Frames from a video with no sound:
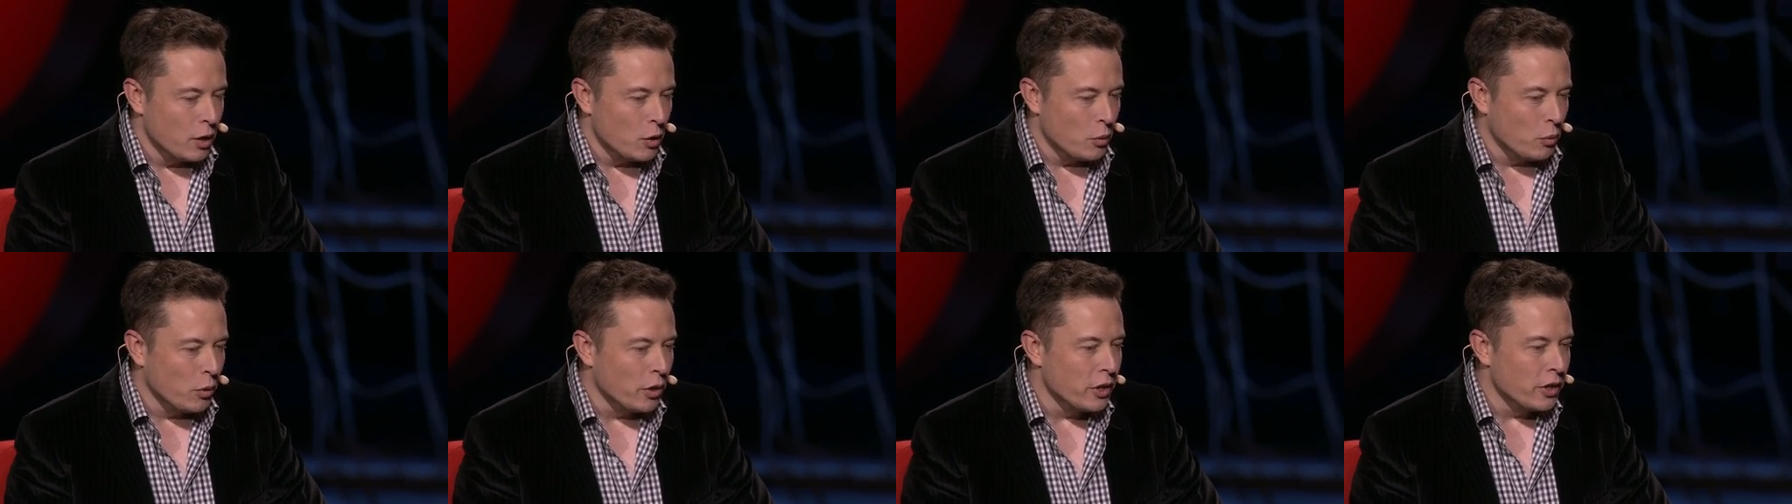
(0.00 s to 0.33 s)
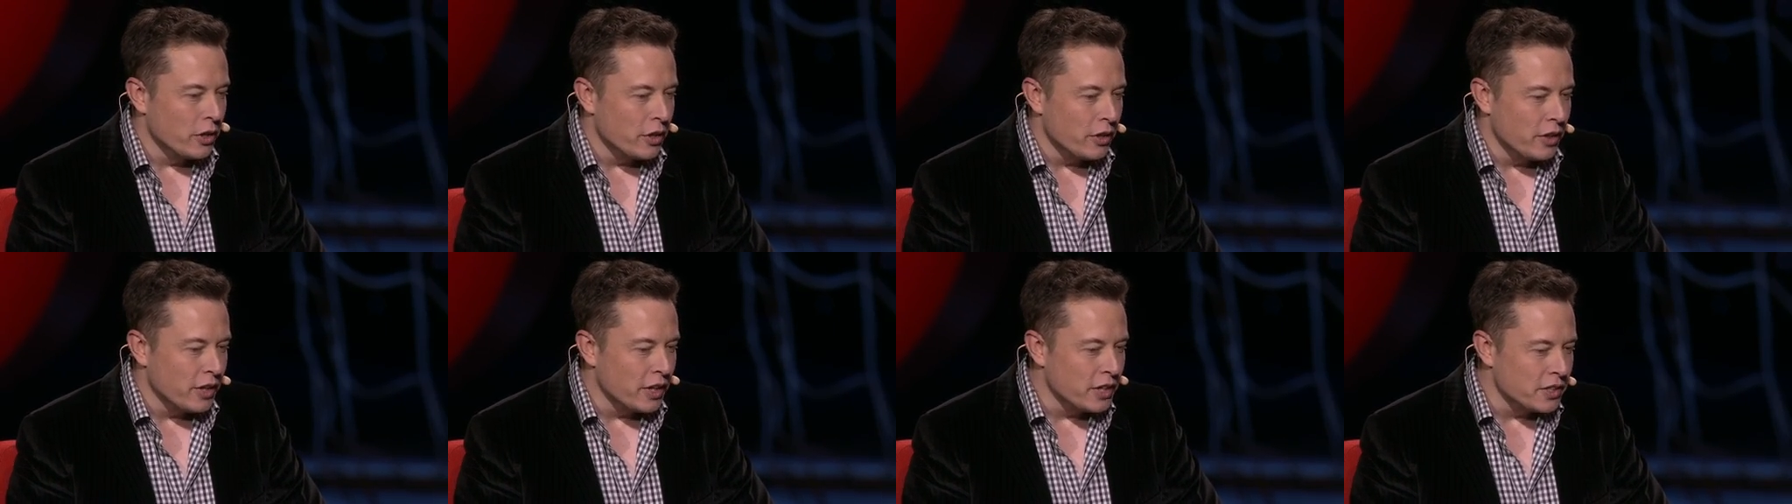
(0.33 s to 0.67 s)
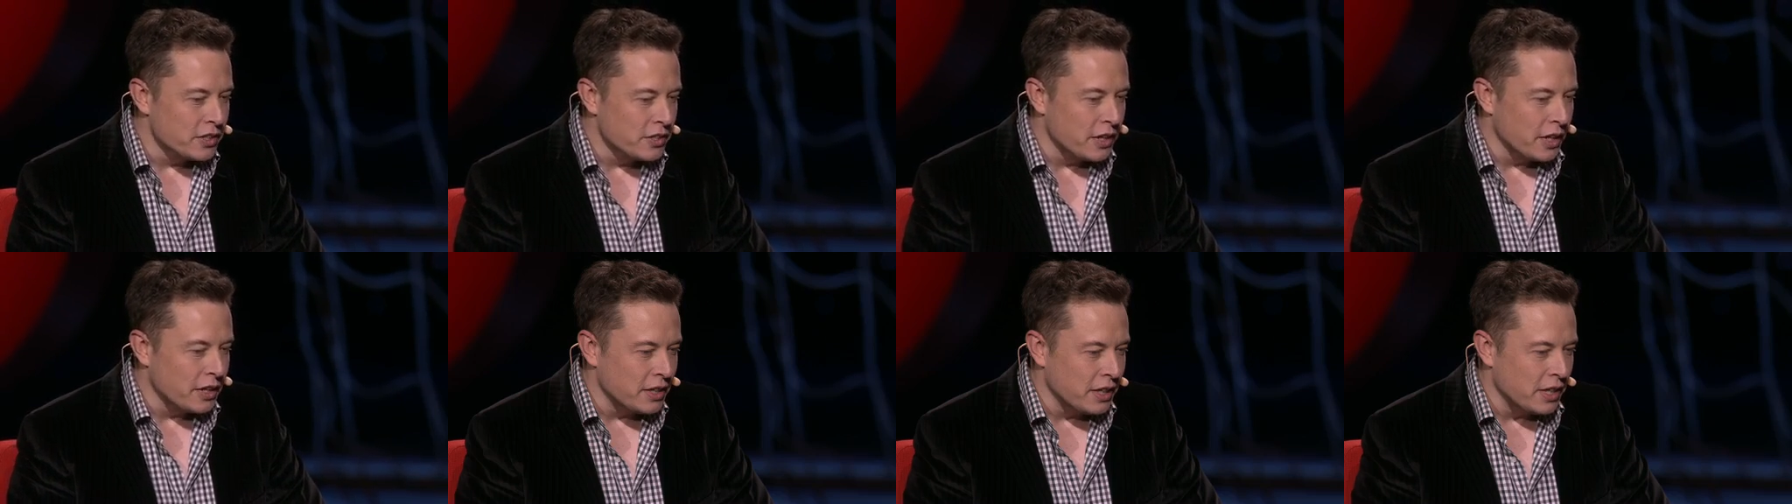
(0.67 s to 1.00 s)
what are the
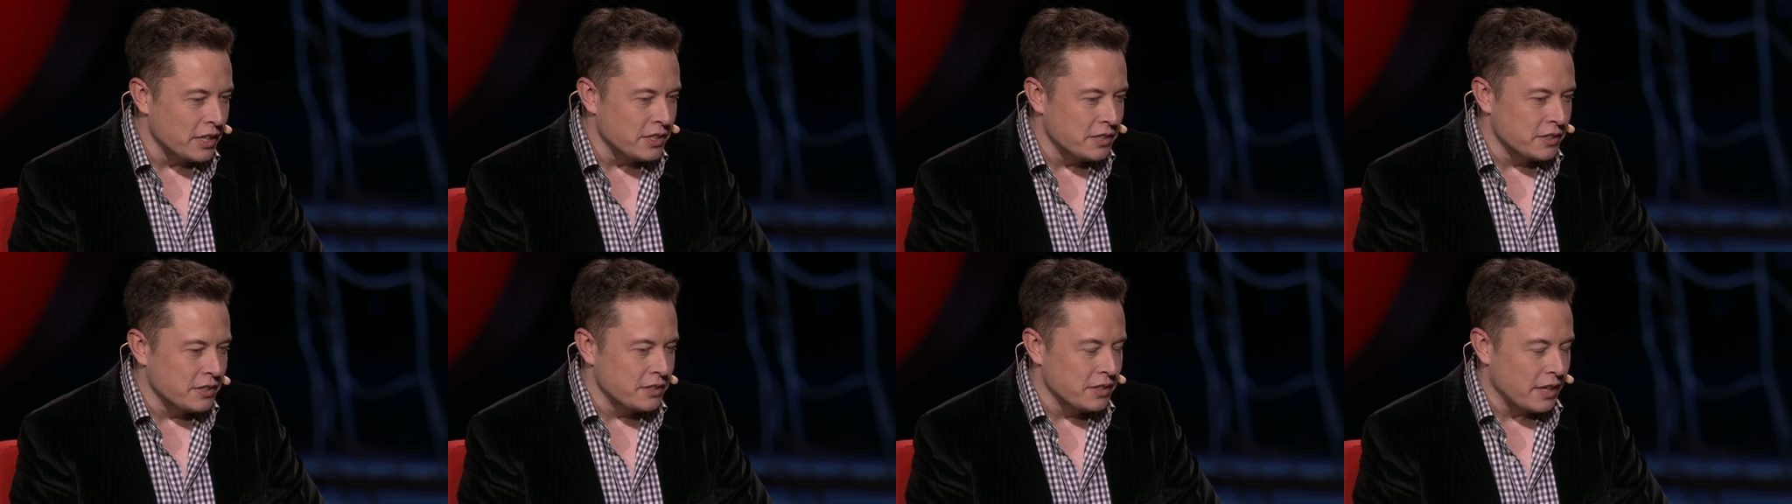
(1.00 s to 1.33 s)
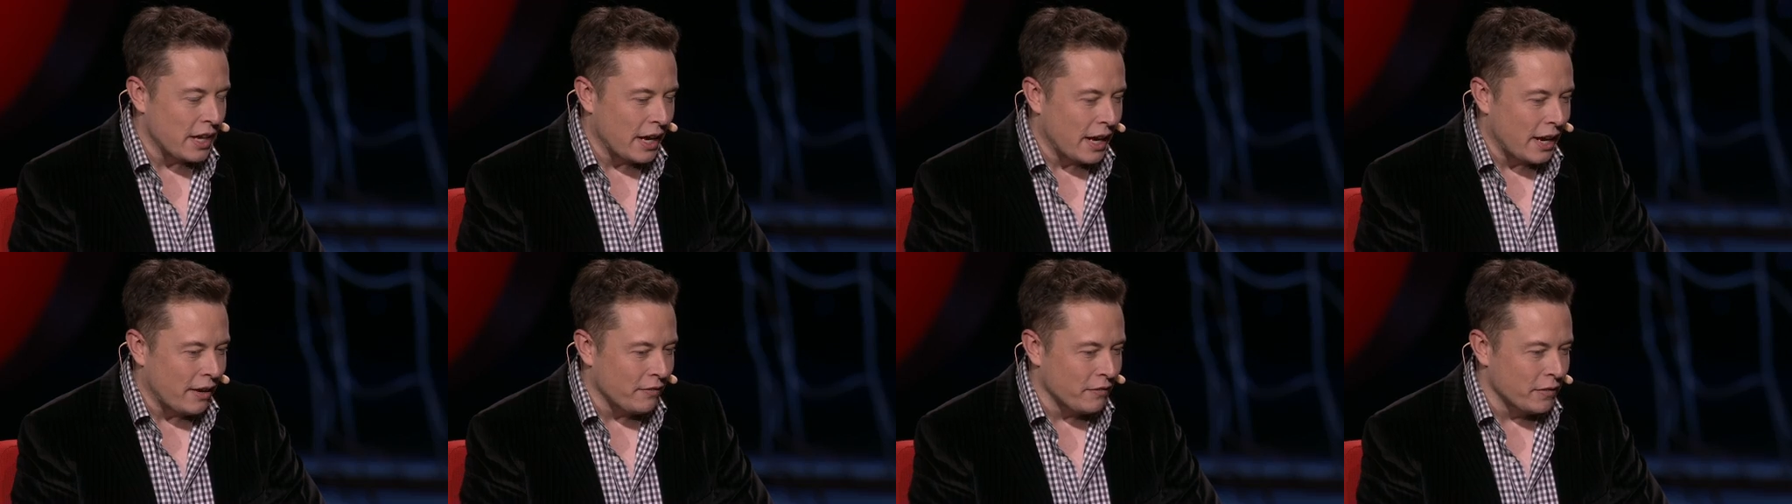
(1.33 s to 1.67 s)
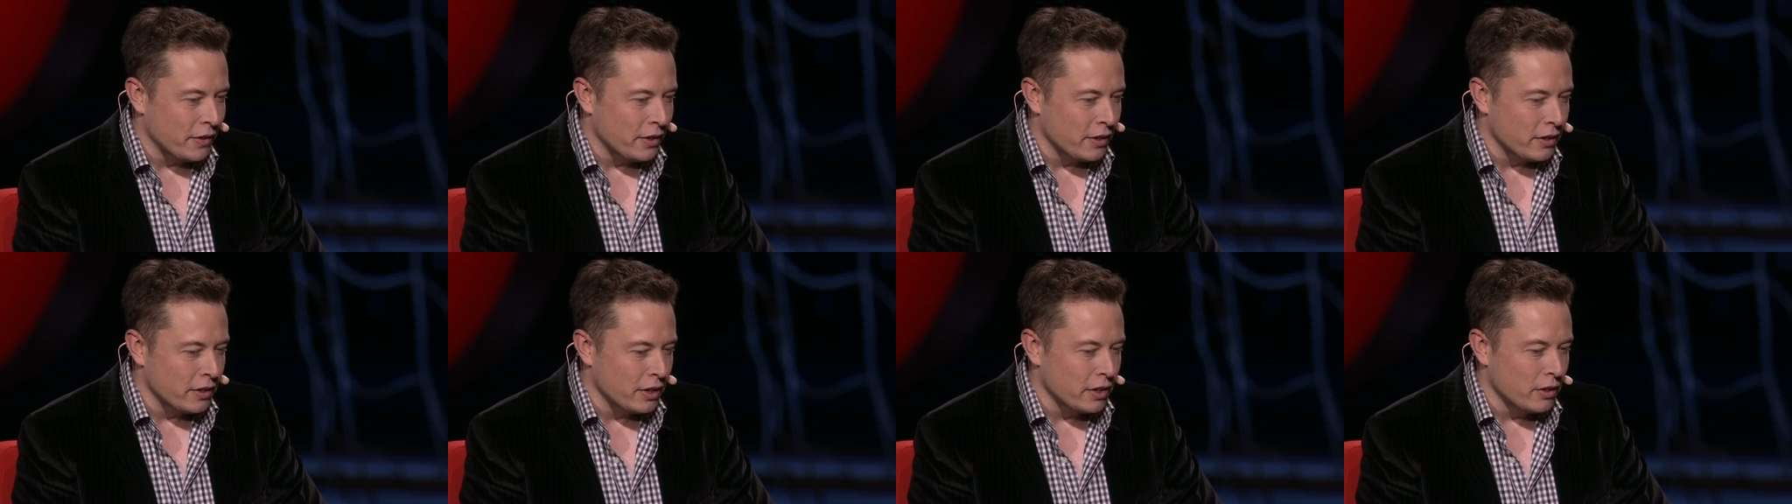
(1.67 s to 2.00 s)
things that need to
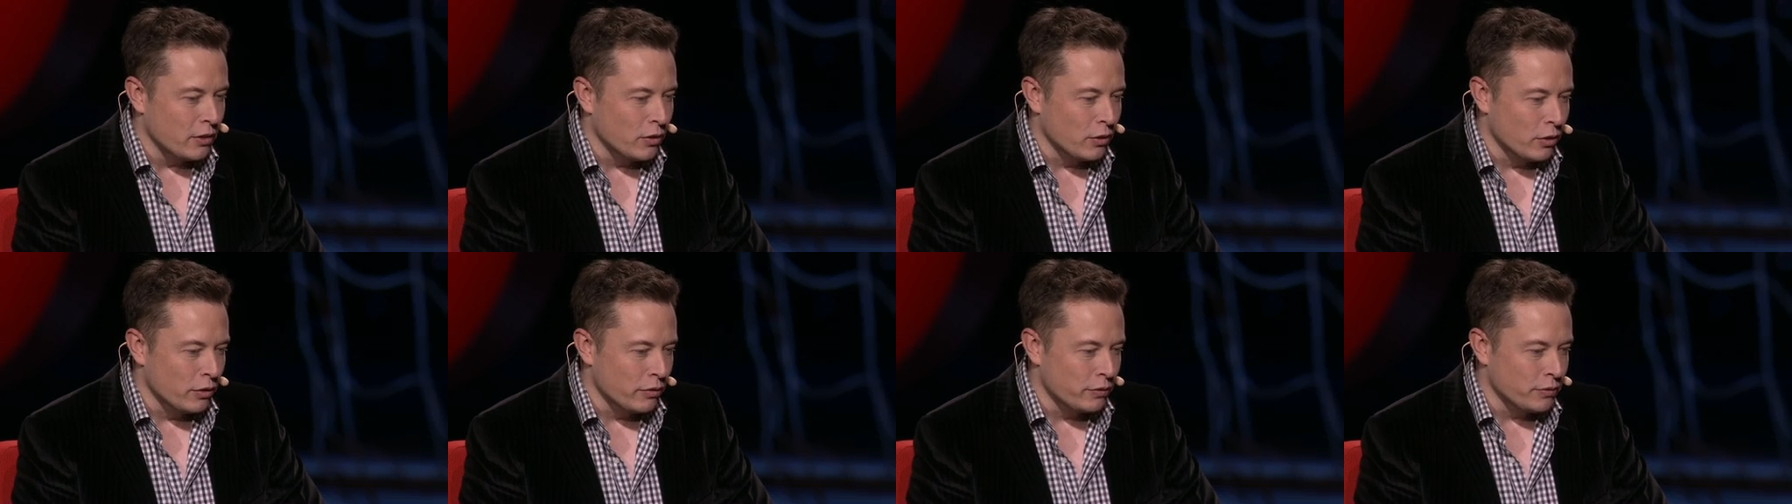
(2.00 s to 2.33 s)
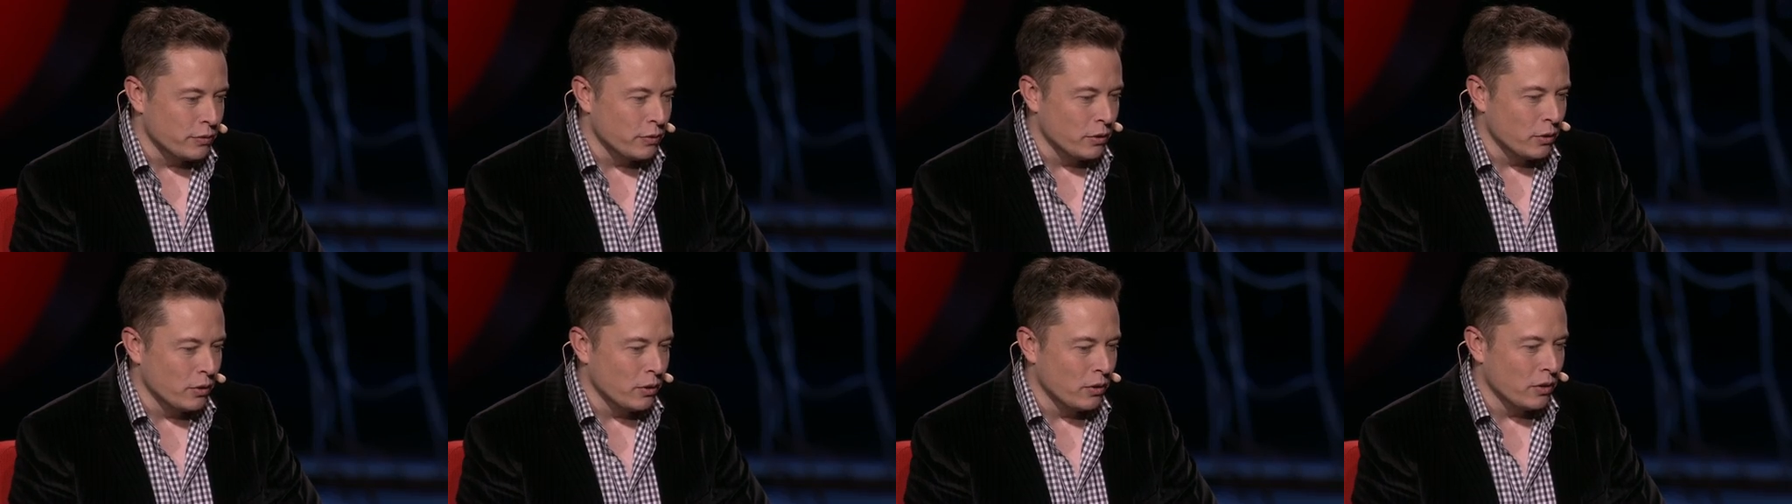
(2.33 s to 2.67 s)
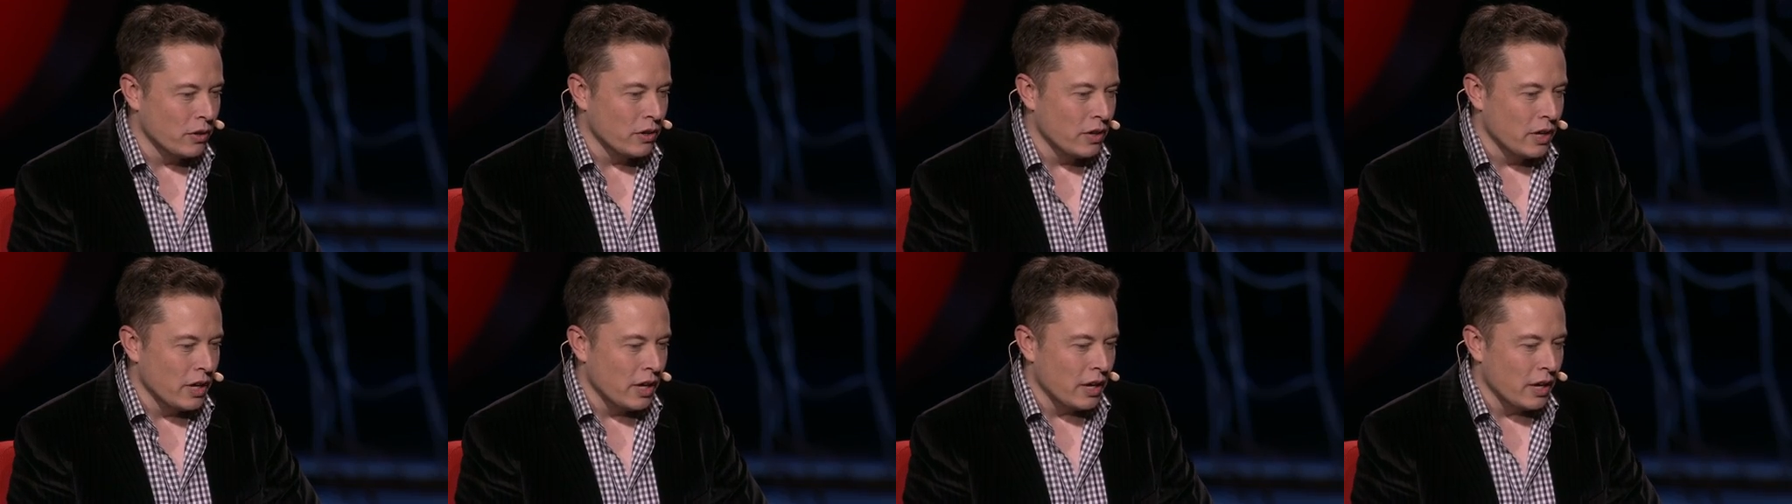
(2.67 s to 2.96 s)
happen in order for